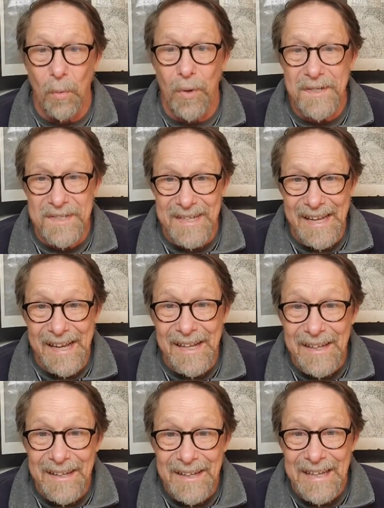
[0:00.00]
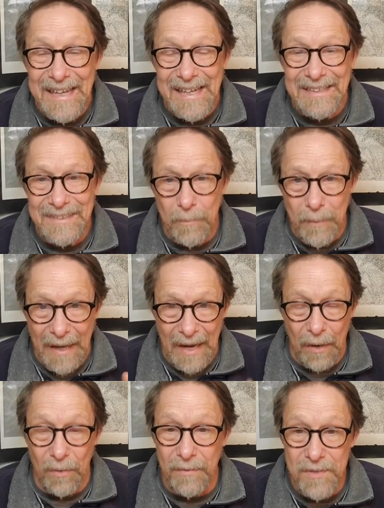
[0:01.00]
What's needed is the
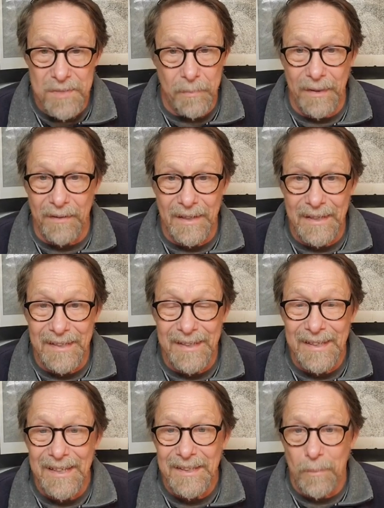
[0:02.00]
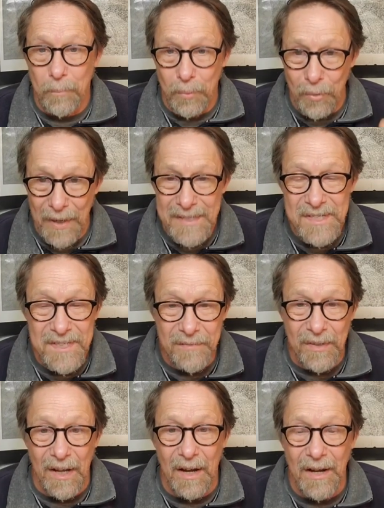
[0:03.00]
power of the Spirit, the presence
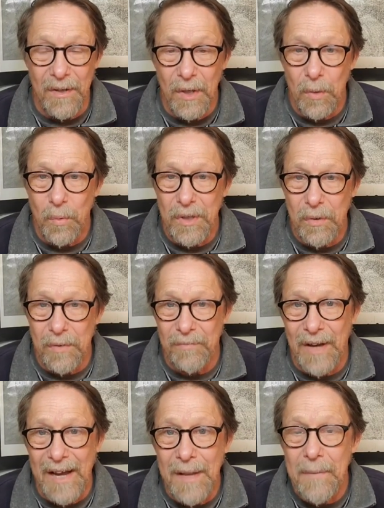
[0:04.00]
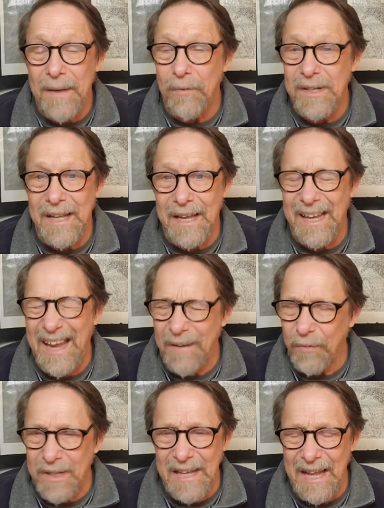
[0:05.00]
of God. Will you invite Him every day?
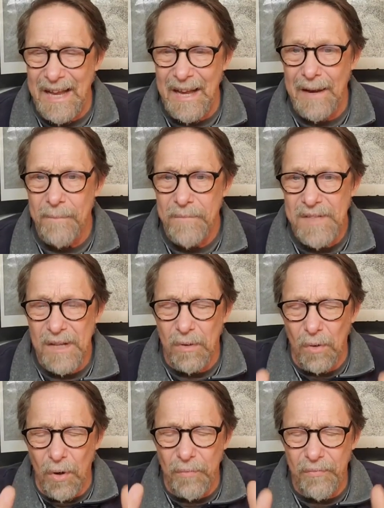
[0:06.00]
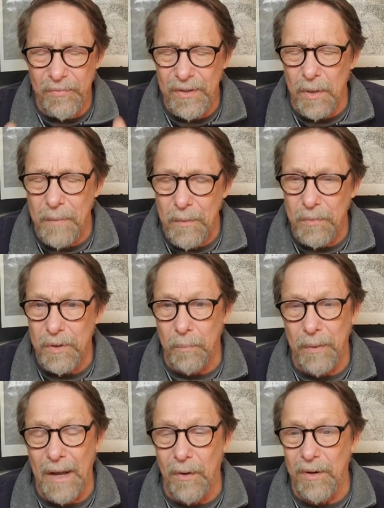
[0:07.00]
Every day. Say, Lord, fill me with
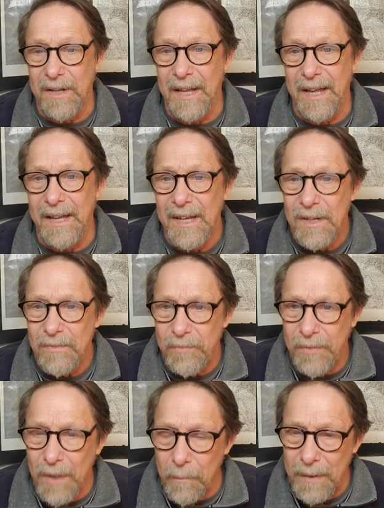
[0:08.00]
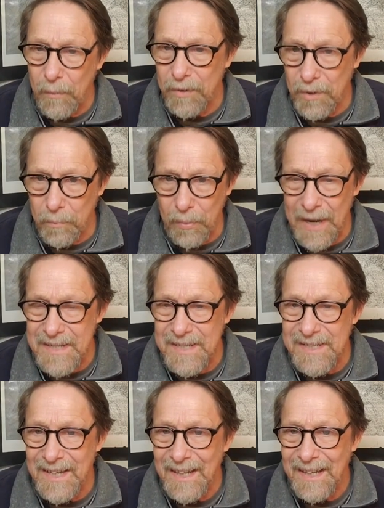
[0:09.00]
your power today. Fill me with your
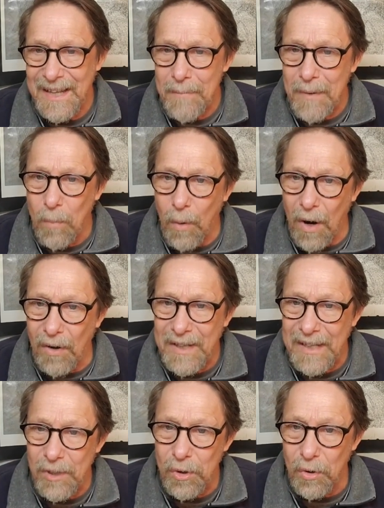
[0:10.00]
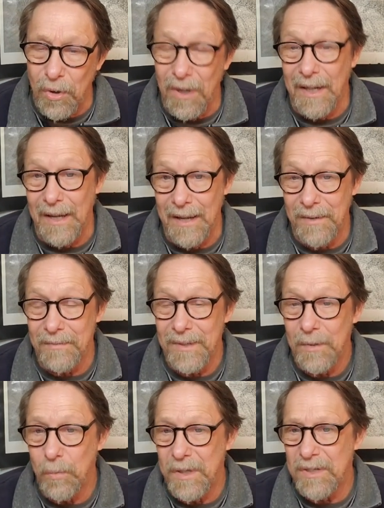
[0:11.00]
presence. Let me walk in your love.
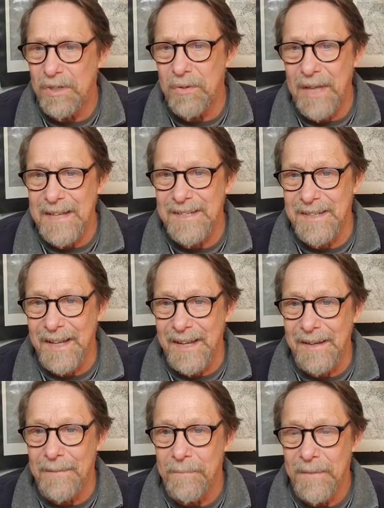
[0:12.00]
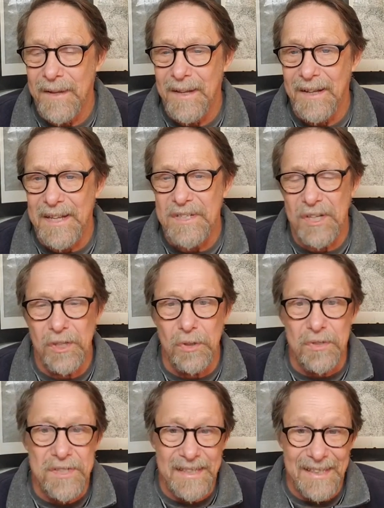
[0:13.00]
Will you do that today? Listen,
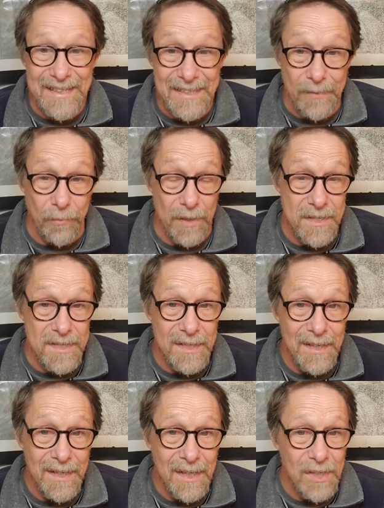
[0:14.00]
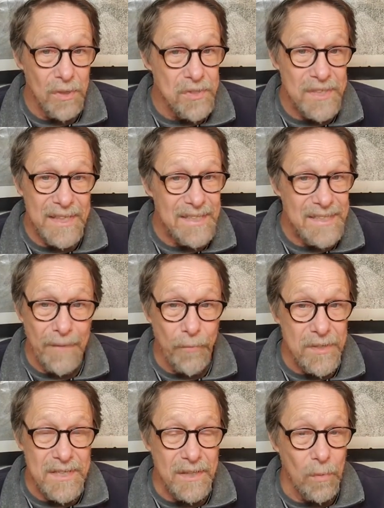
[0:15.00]
you'll see a difference. You'll see a
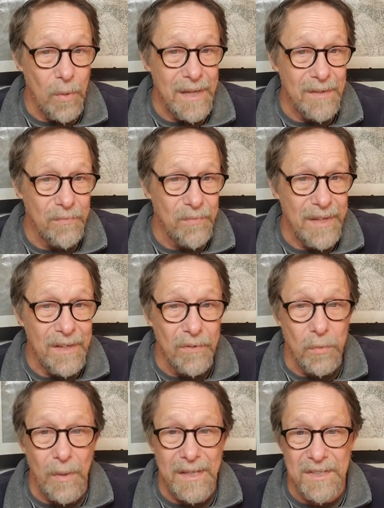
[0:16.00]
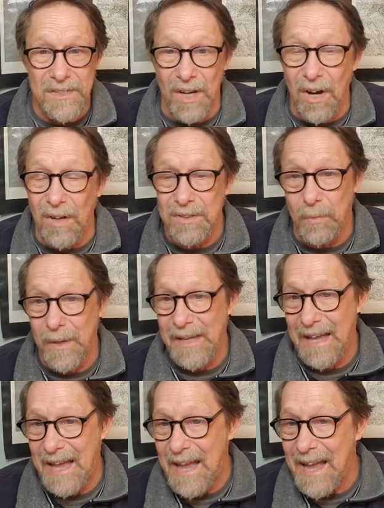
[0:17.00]
difference in the way you feel, the way you talk, the way
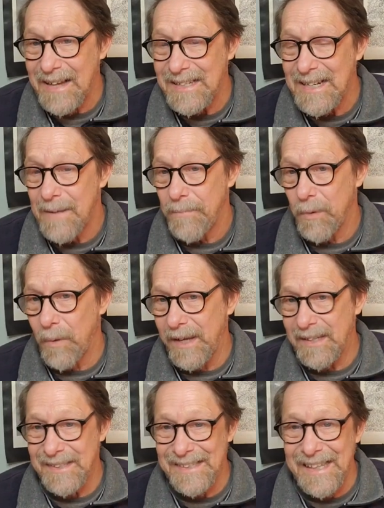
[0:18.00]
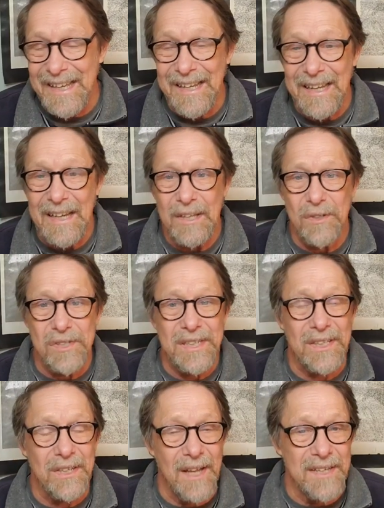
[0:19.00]
you act, the way you think. You'll
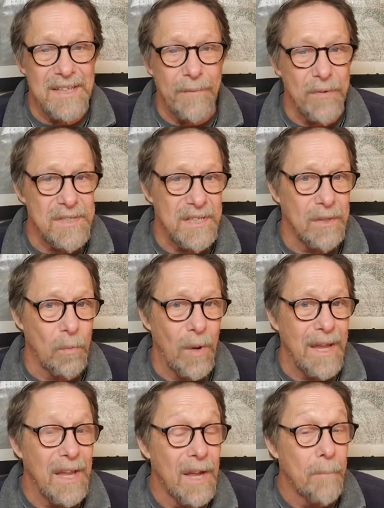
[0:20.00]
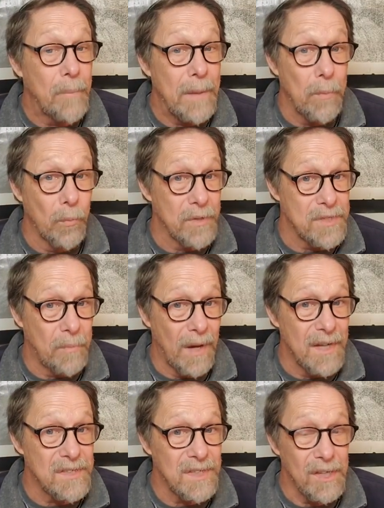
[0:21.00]
see the, a difference in the way people
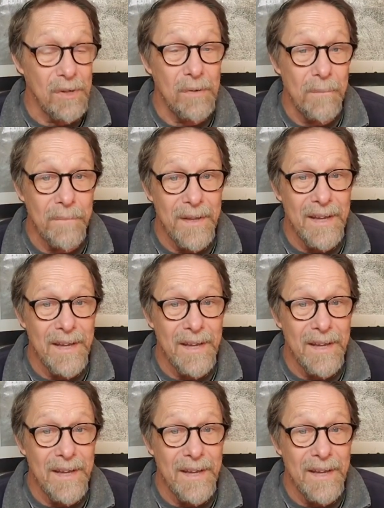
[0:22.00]
respond to you.